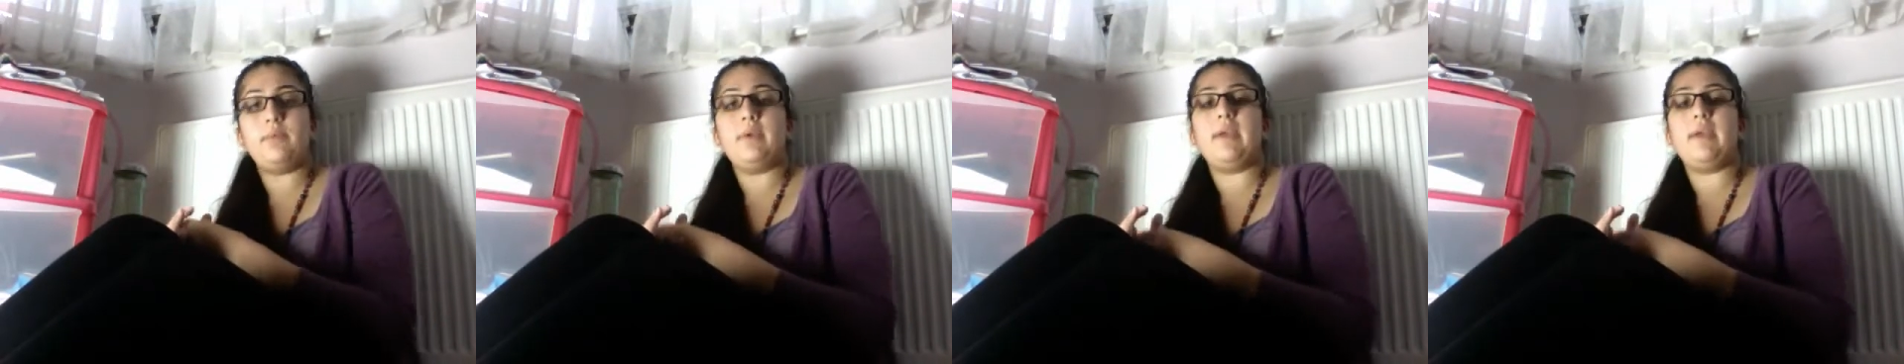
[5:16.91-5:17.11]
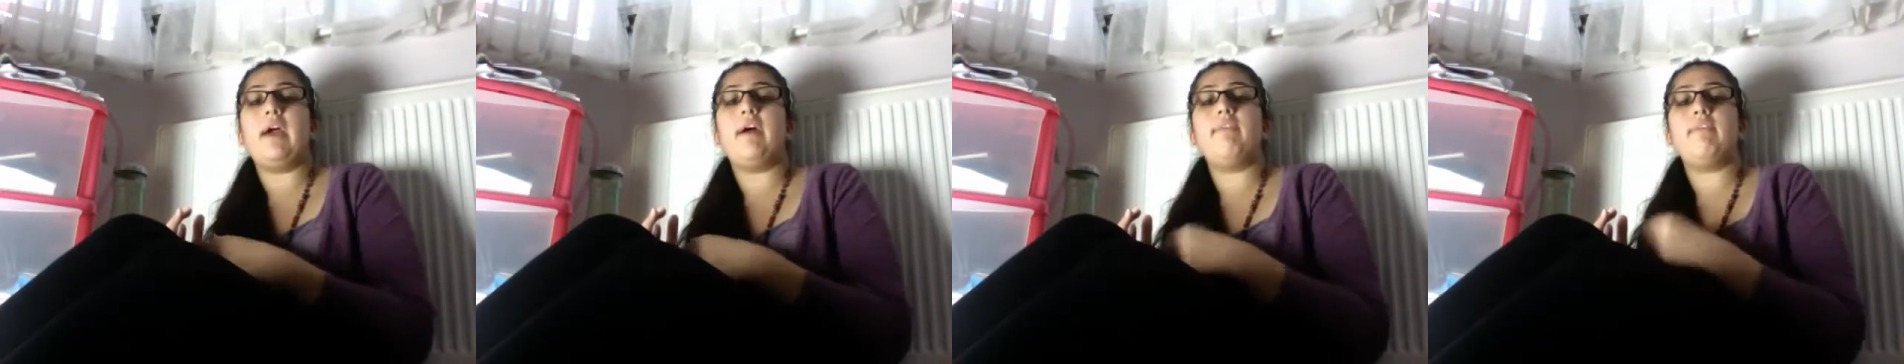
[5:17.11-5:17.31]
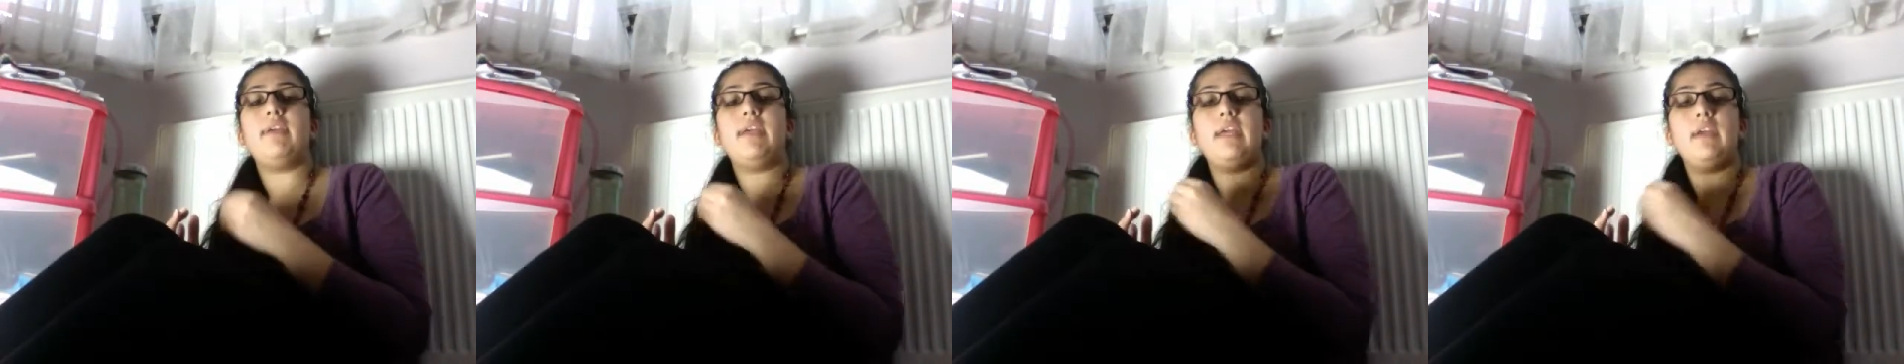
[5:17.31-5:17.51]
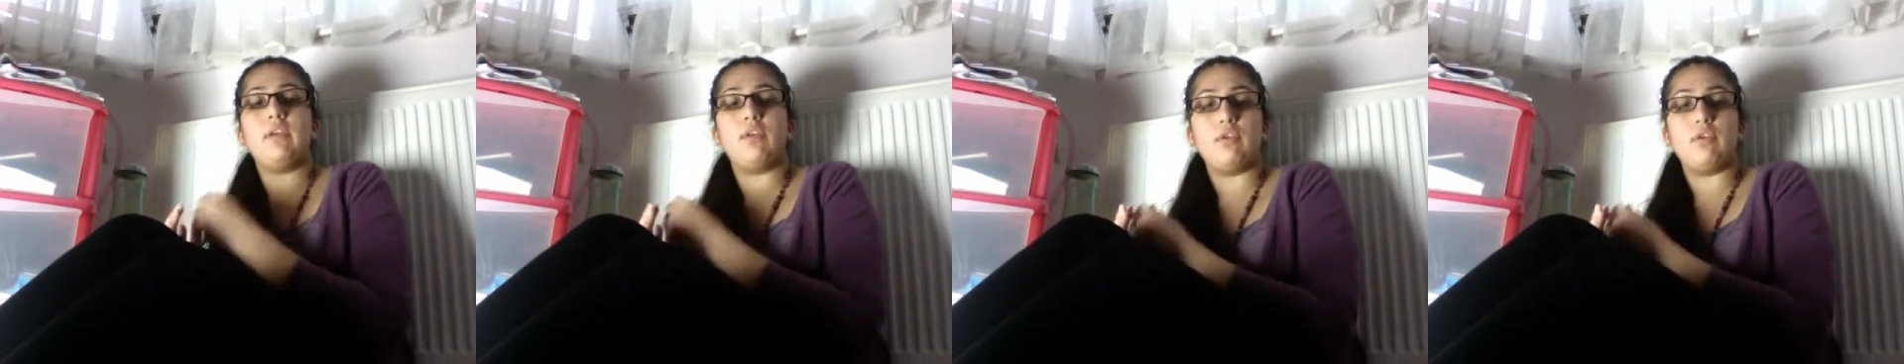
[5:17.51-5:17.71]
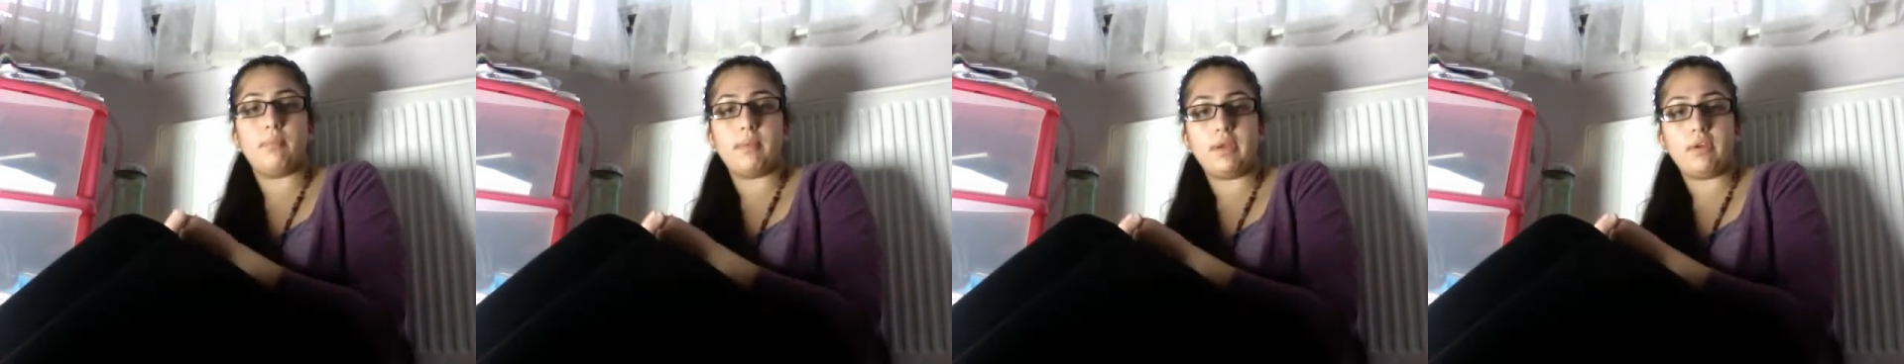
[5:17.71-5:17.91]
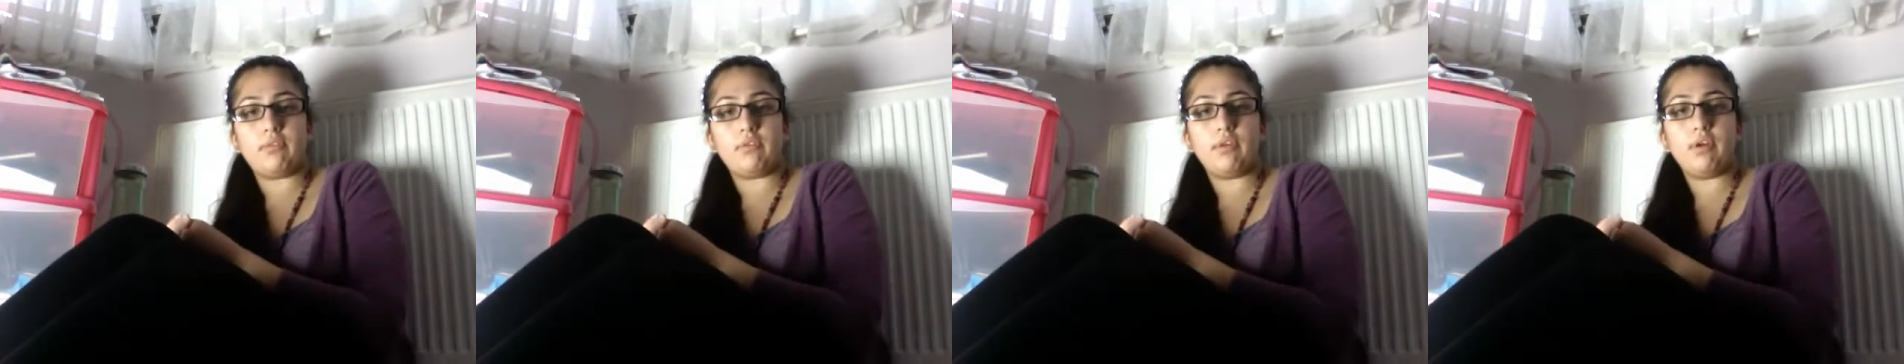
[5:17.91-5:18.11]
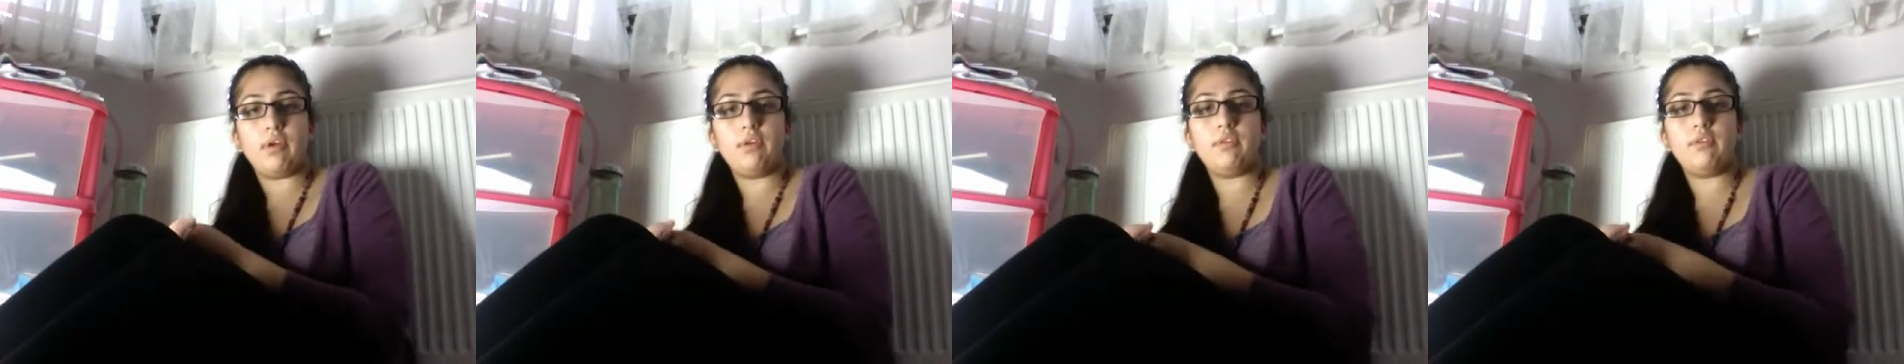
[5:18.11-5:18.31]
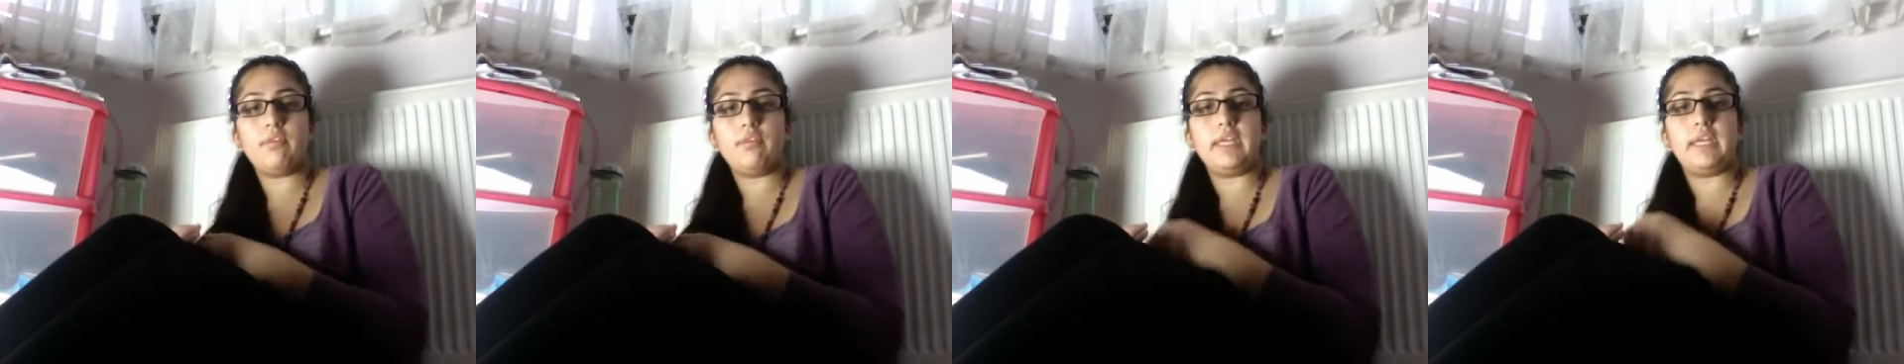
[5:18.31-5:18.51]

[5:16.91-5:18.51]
we have economic growth,